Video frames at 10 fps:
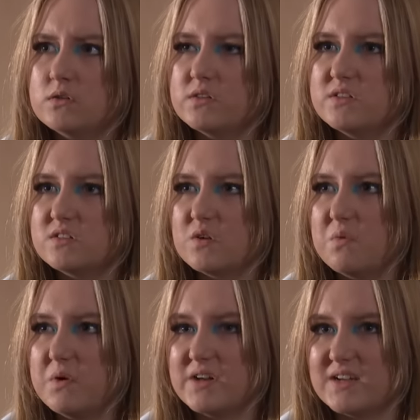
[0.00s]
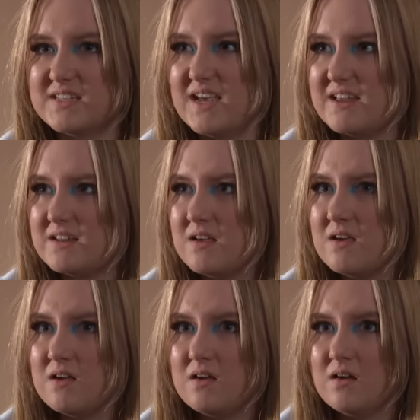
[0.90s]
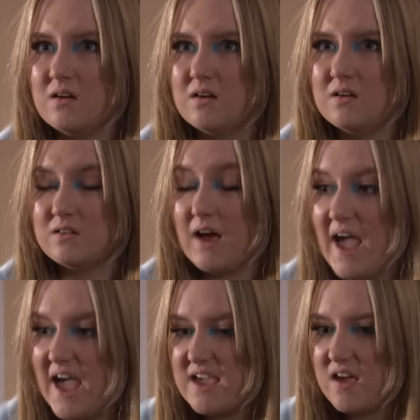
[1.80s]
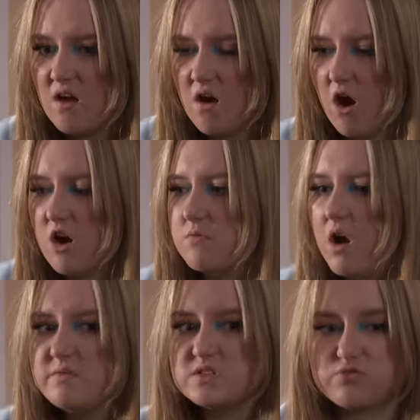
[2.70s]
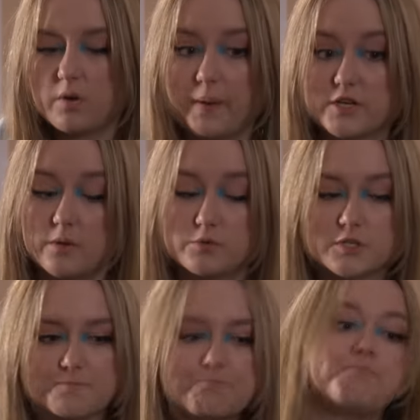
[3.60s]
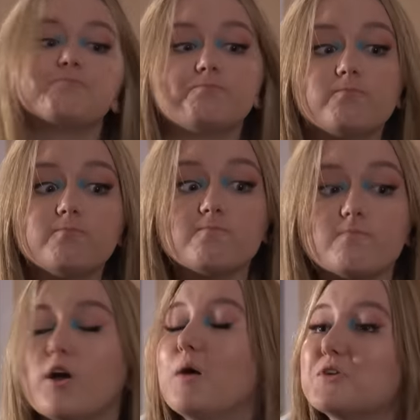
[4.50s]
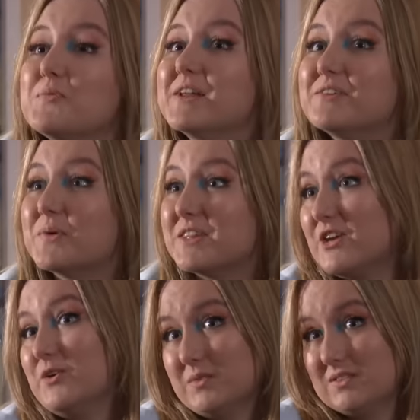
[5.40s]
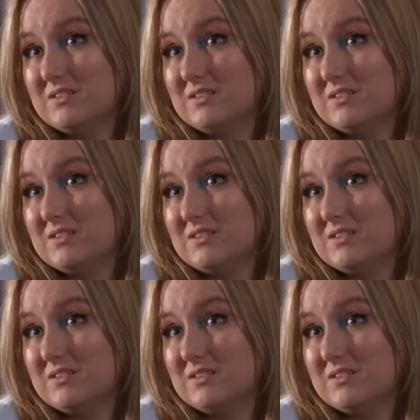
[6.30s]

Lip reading: She listened to a word I said. That I hate home. Home is rubbish. I'm coming with you.